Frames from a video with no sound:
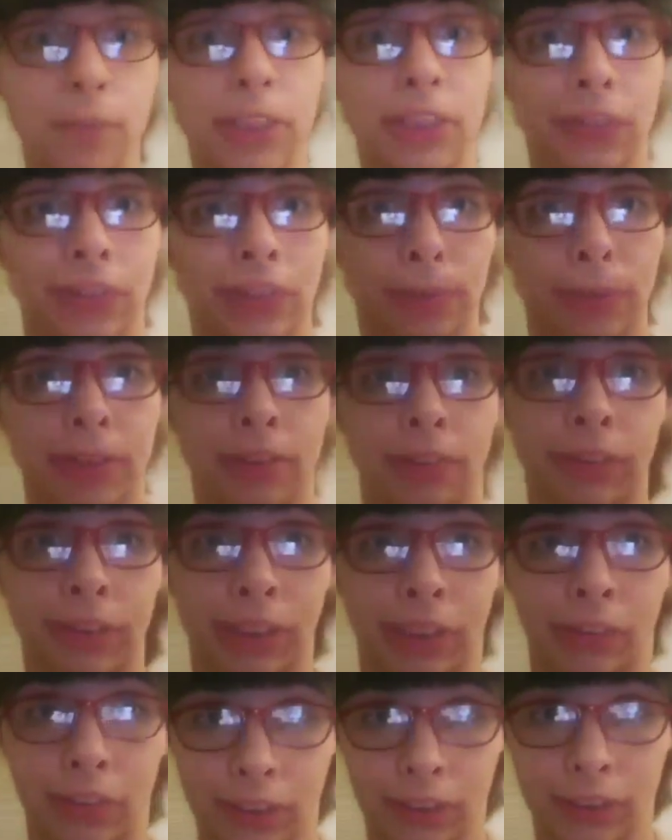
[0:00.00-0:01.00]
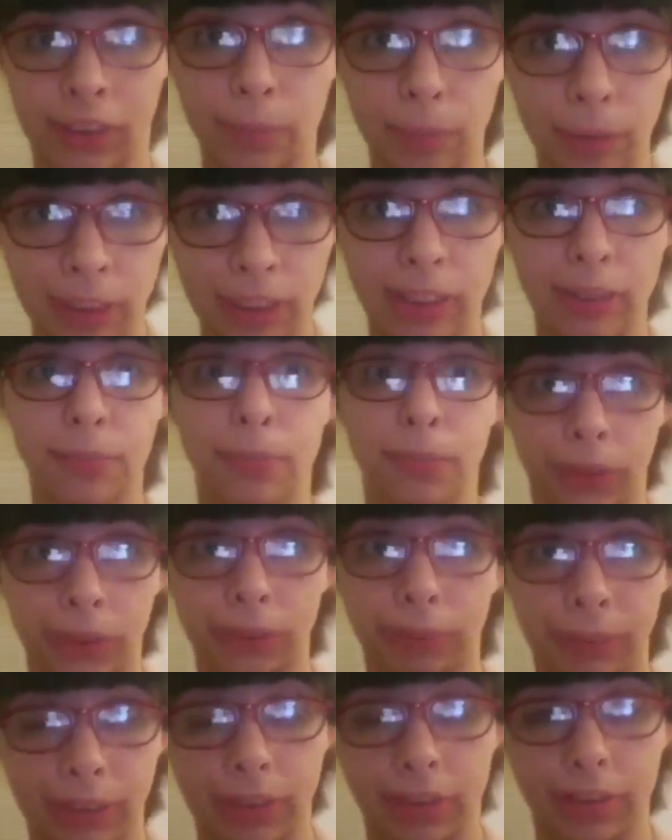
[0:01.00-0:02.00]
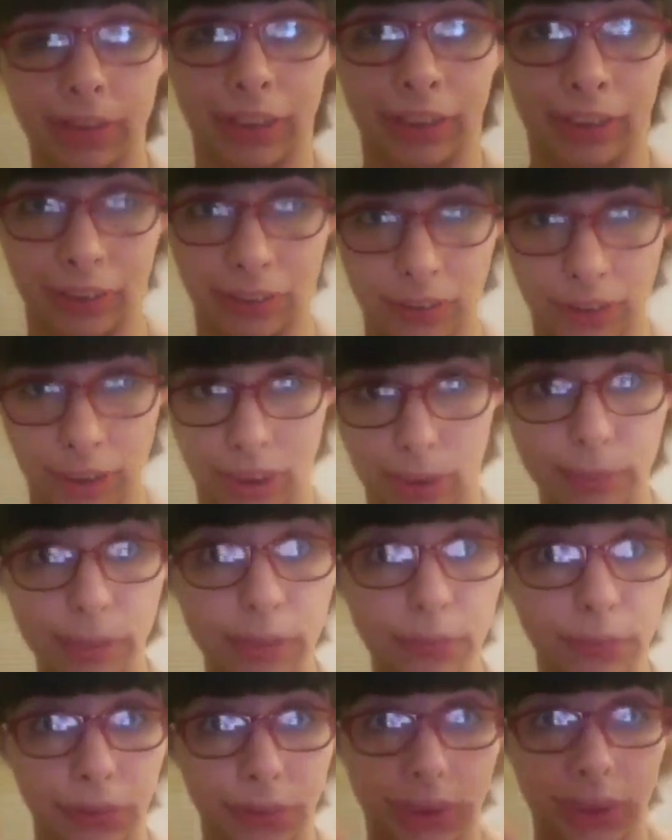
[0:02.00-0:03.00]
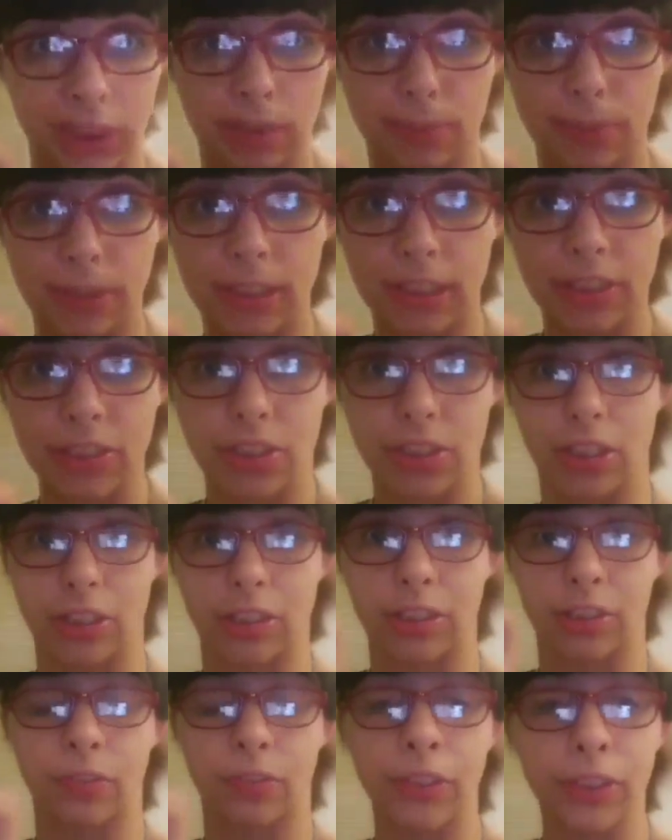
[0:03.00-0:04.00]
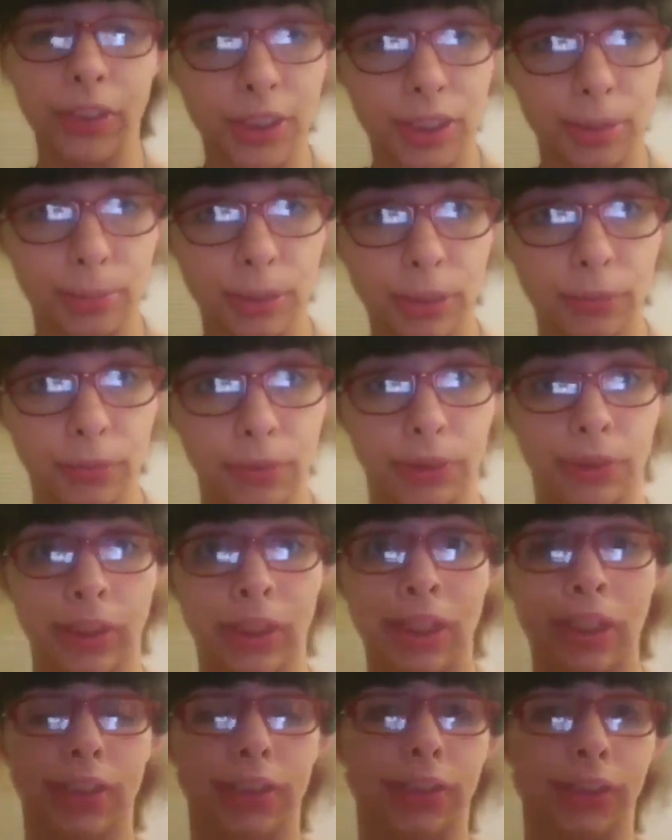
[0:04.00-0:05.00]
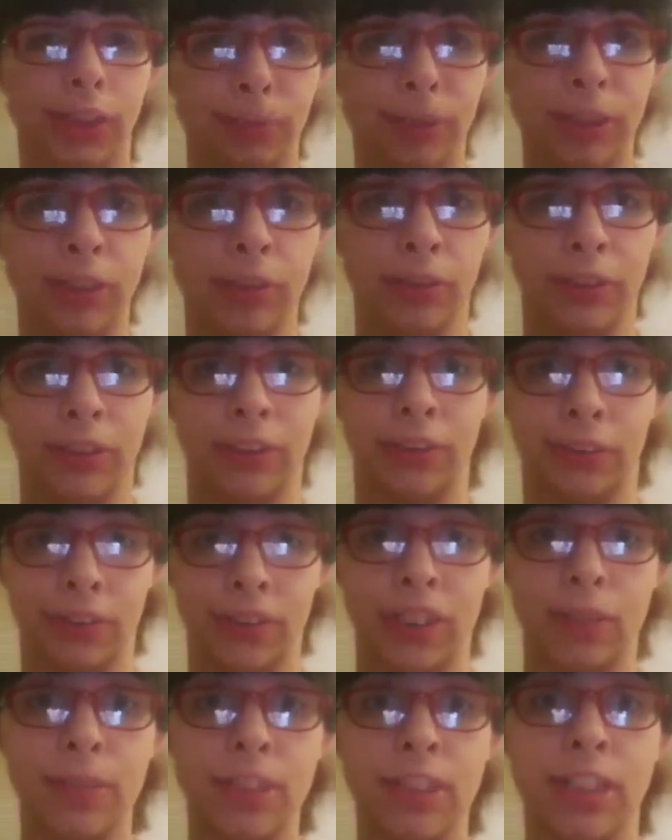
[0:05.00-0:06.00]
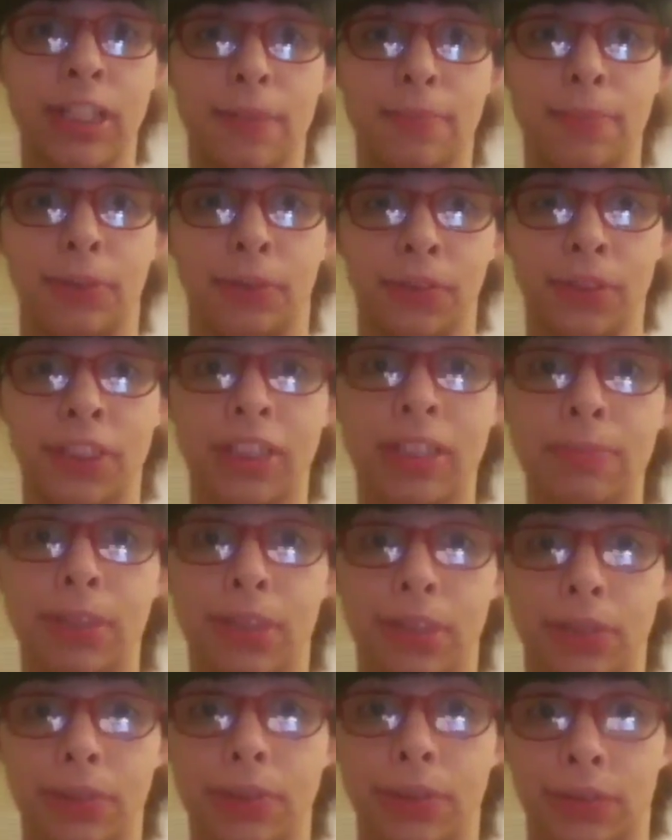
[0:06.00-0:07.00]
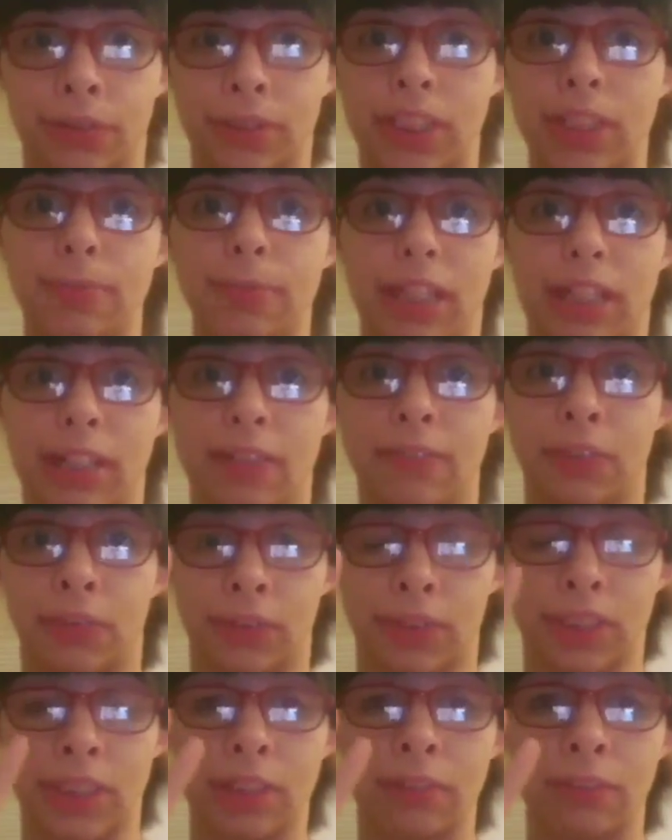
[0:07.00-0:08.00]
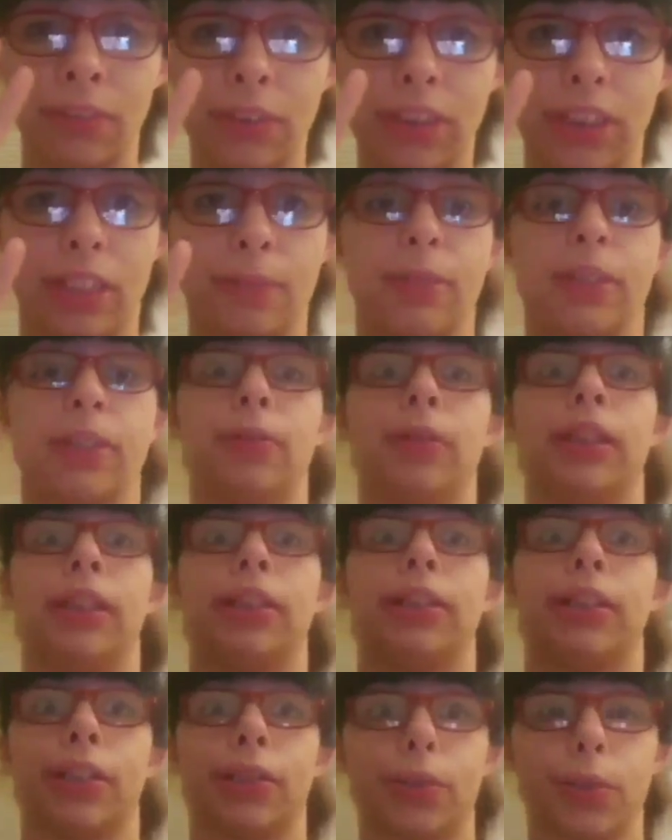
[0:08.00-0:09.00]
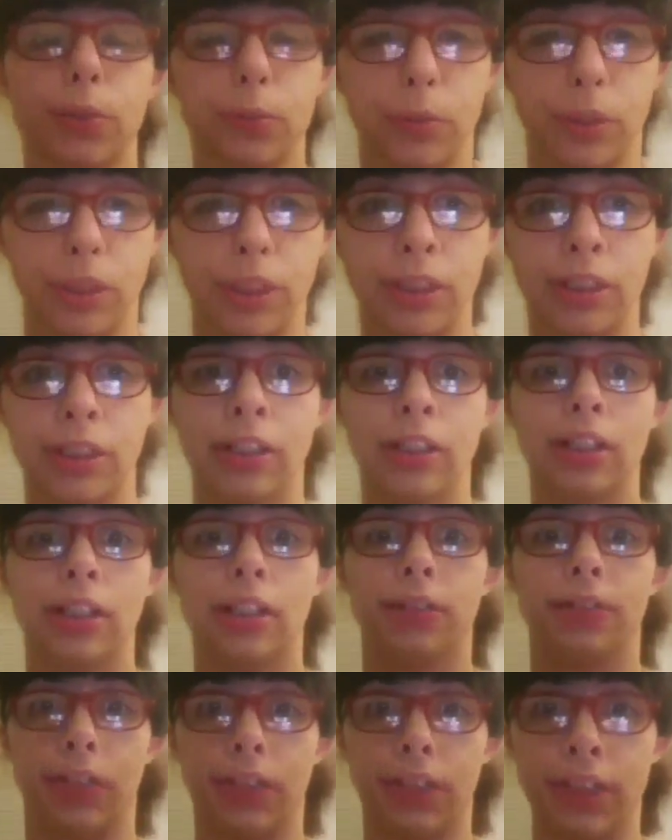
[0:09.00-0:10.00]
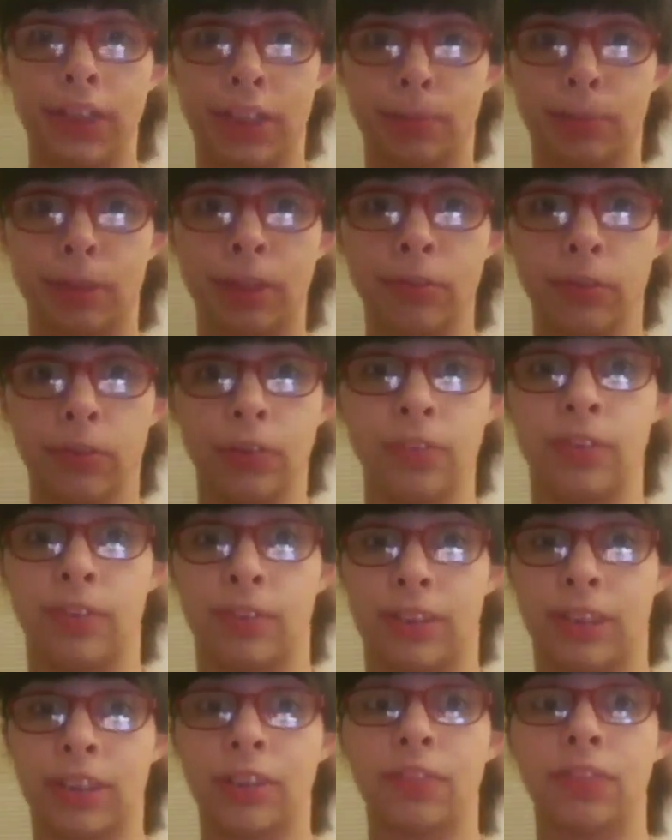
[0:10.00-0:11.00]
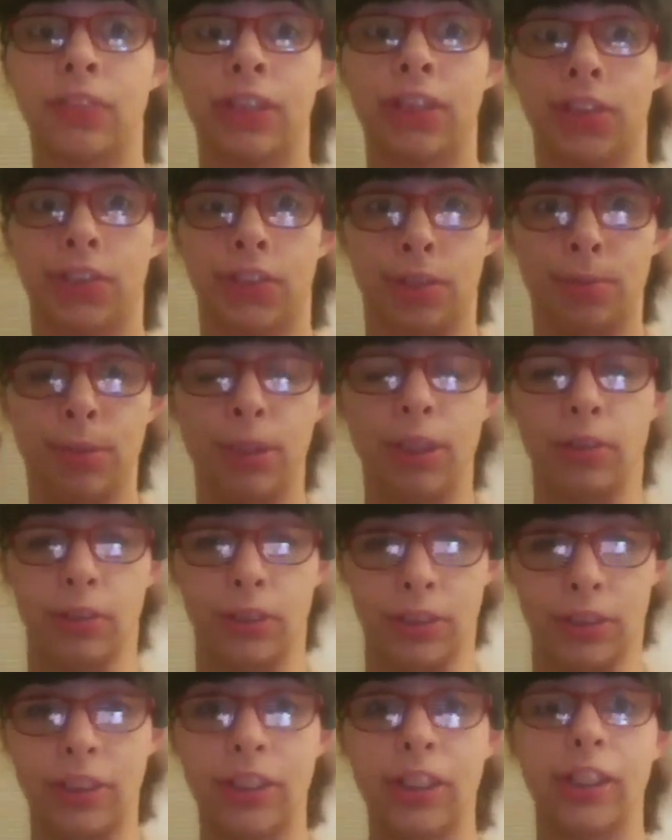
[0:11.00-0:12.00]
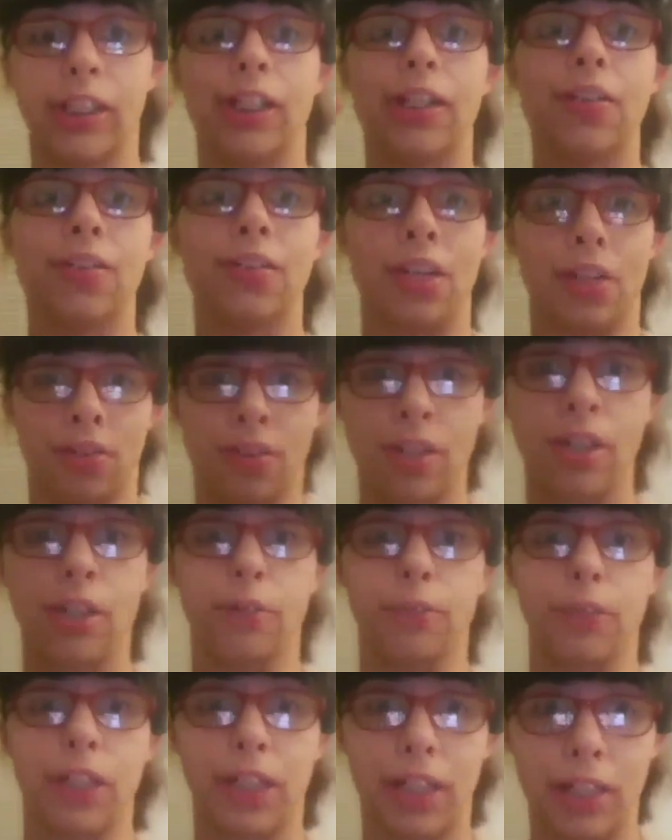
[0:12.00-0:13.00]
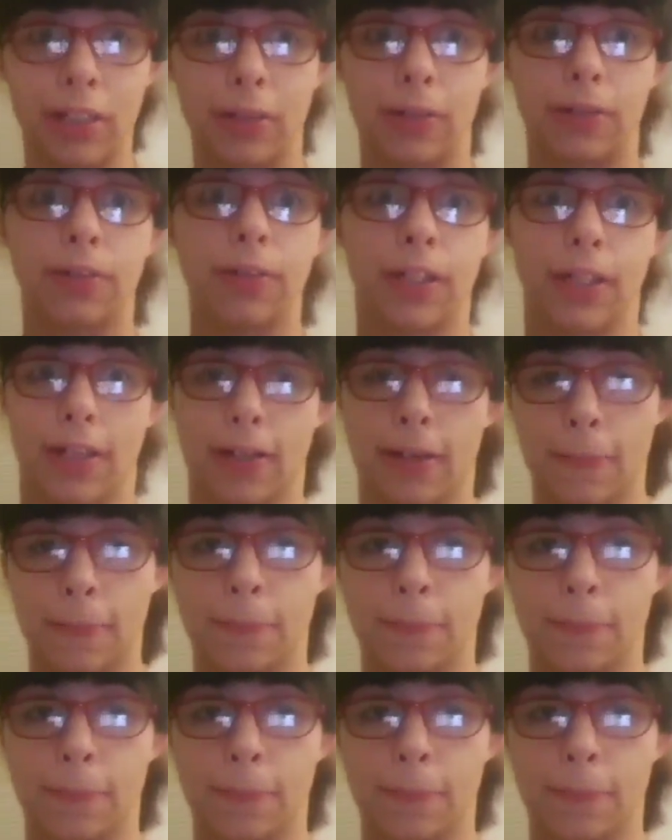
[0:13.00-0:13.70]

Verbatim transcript: to be doing the bedroom challenge to so summon him. Wish me good luck. There's the number one rule to complete this challenge. Follow this number one rule. You should be golden. Don't skip a step. Don't skip two. Don't skip half. Don't skip the full step. Otherwise, the challenge won't work. Follow this number one rule from top to finish. You should be golden. It is this. Ready? Okay.